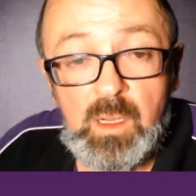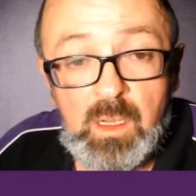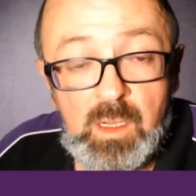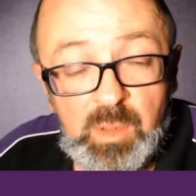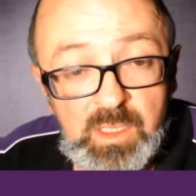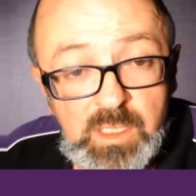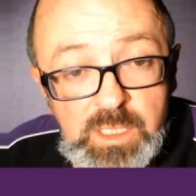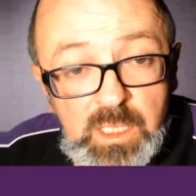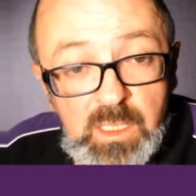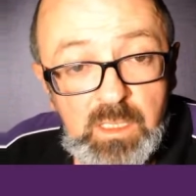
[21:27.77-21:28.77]
Uh, but
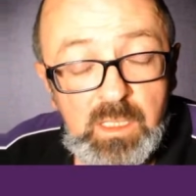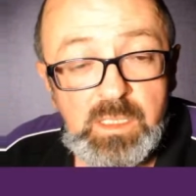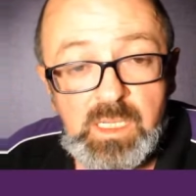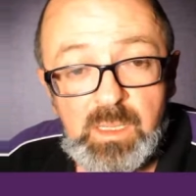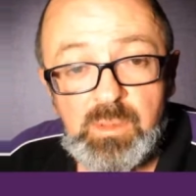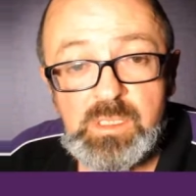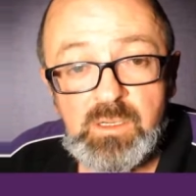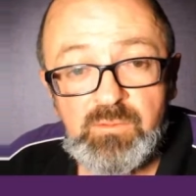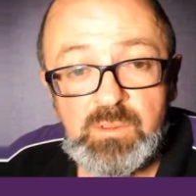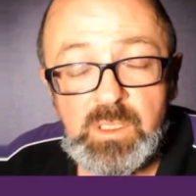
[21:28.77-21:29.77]
this year that has happened
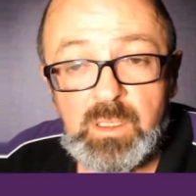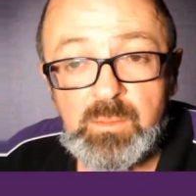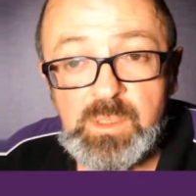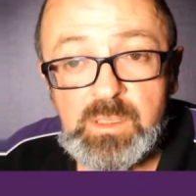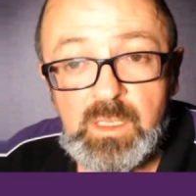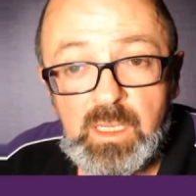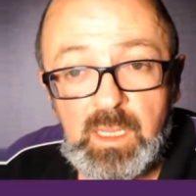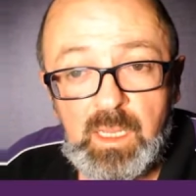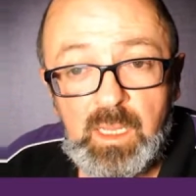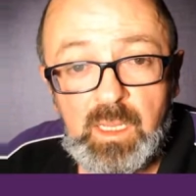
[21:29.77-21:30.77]
several times,
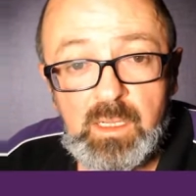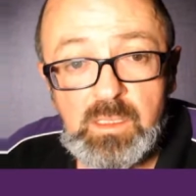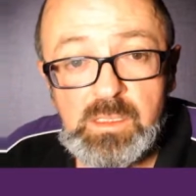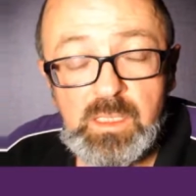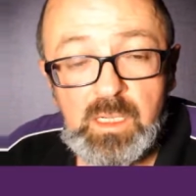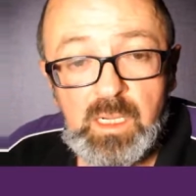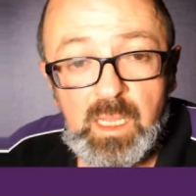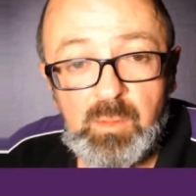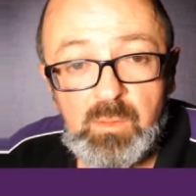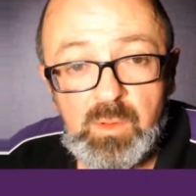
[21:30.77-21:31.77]
and uh, it
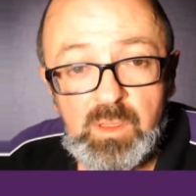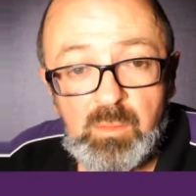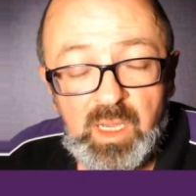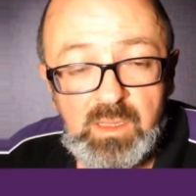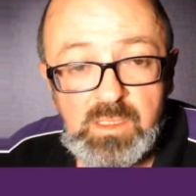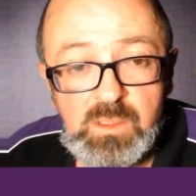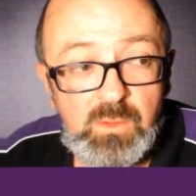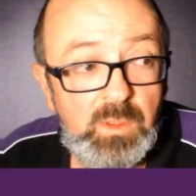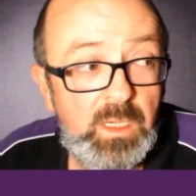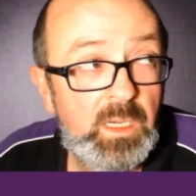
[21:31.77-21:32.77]
happened with the Bathurst
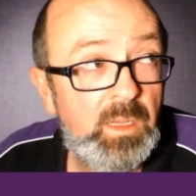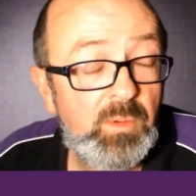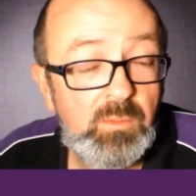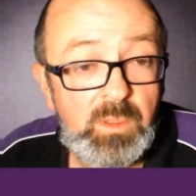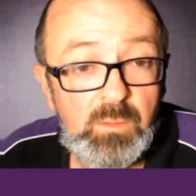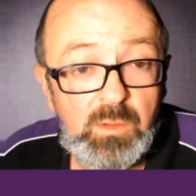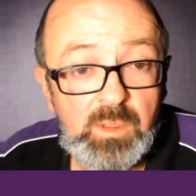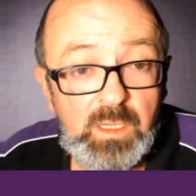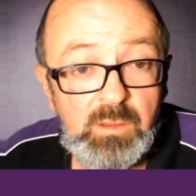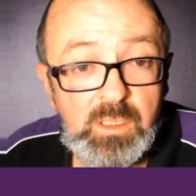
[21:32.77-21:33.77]
coin, it happened with the
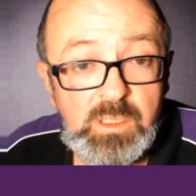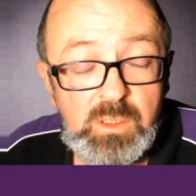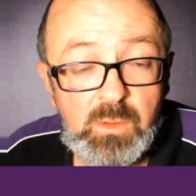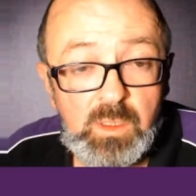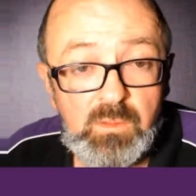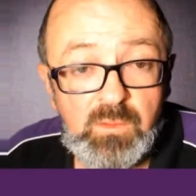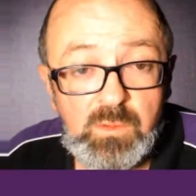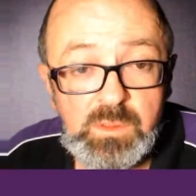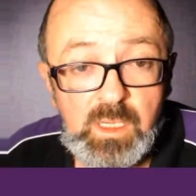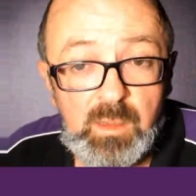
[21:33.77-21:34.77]
World Heritage coin, and of
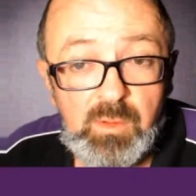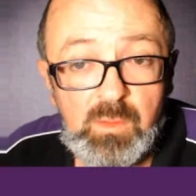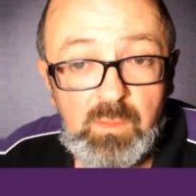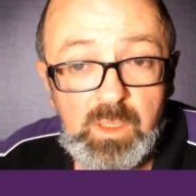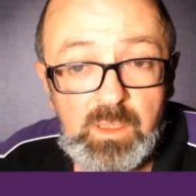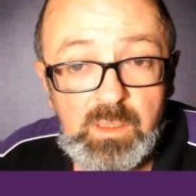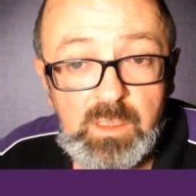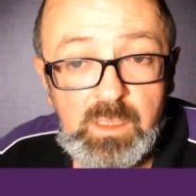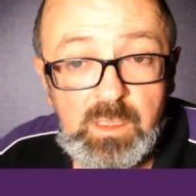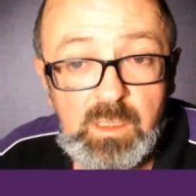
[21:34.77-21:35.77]
course it happened
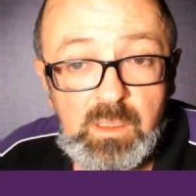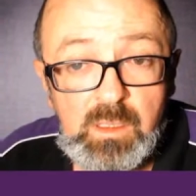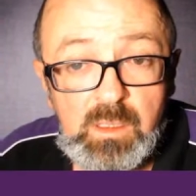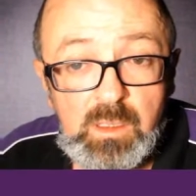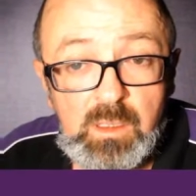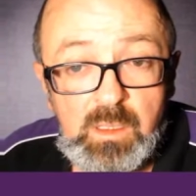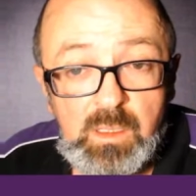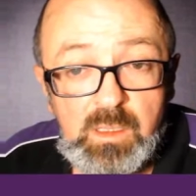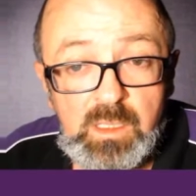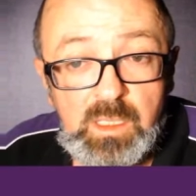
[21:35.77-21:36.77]
with uh,
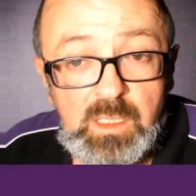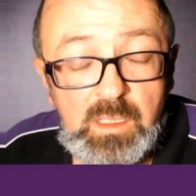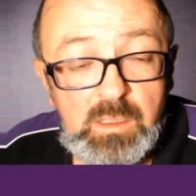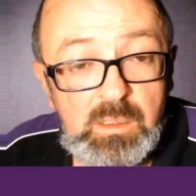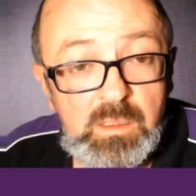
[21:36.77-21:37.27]
the